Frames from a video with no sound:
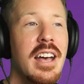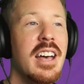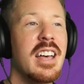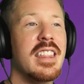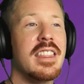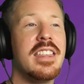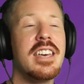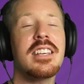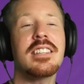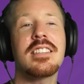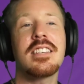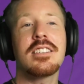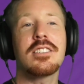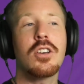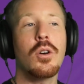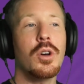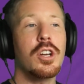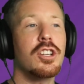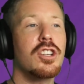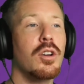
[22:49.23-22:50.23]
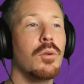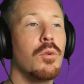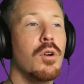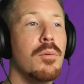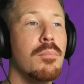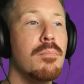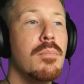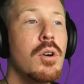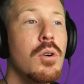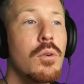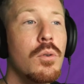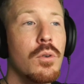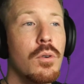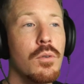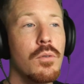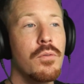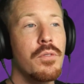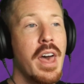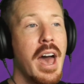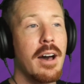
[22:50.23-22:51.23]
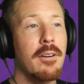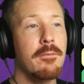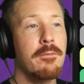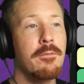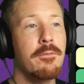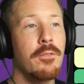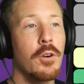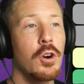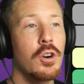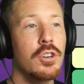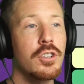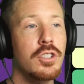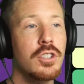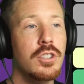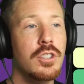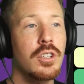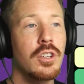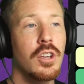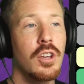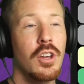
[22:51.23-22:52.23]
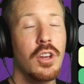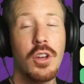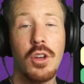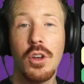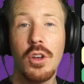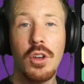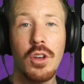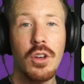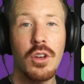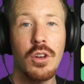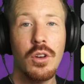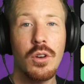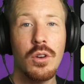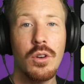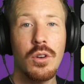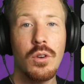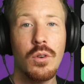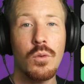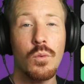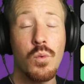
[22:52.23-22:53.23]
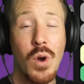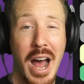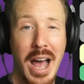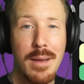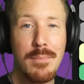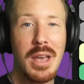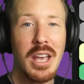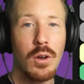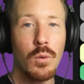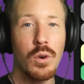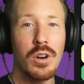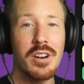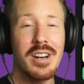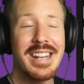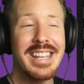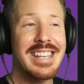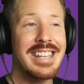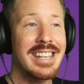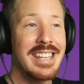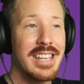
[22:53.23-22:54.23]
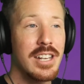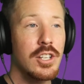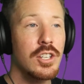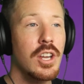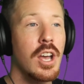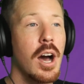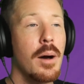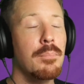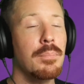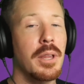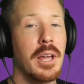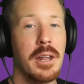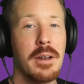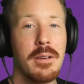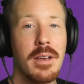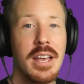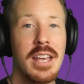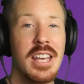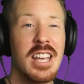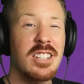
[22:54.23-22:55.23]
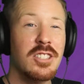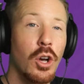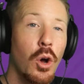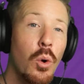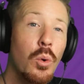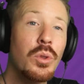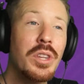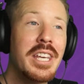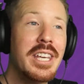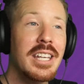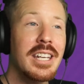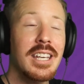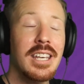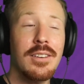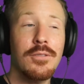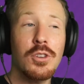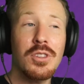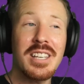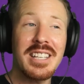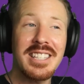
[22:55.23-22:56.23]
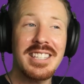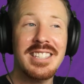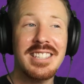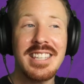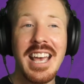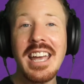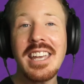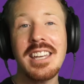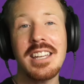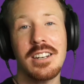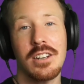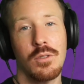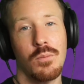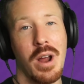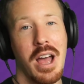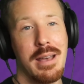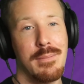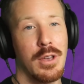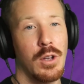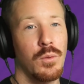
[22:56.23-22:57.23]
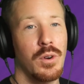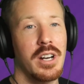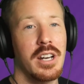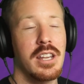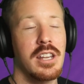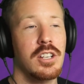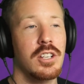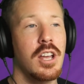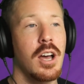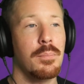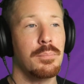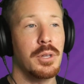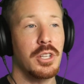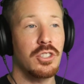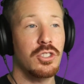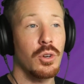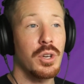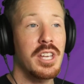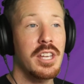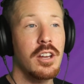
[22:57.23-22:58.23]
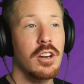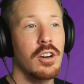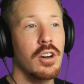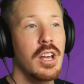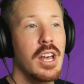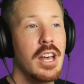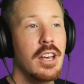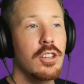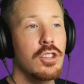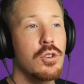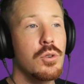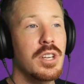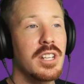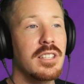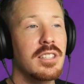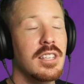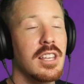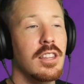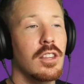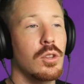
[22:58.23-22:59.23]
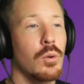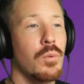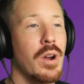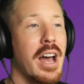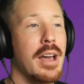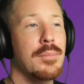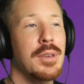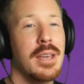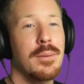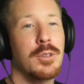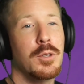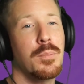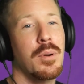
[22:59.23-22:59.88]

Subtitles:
This is going to remove that first rhyming word in each couplet. It's only going to give you the second rhyming word in each couplet. So here you can see that the rhyme game has